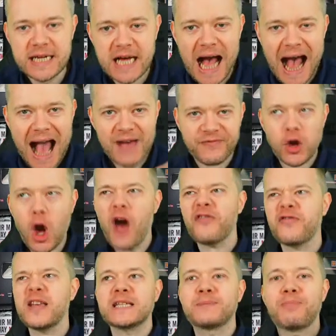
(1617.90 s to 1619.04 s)
I've got
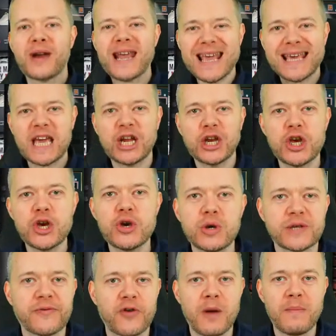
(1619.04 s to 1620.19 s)
this breaking news
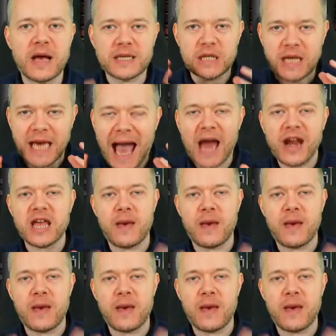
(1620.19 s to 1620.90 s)
from a carrier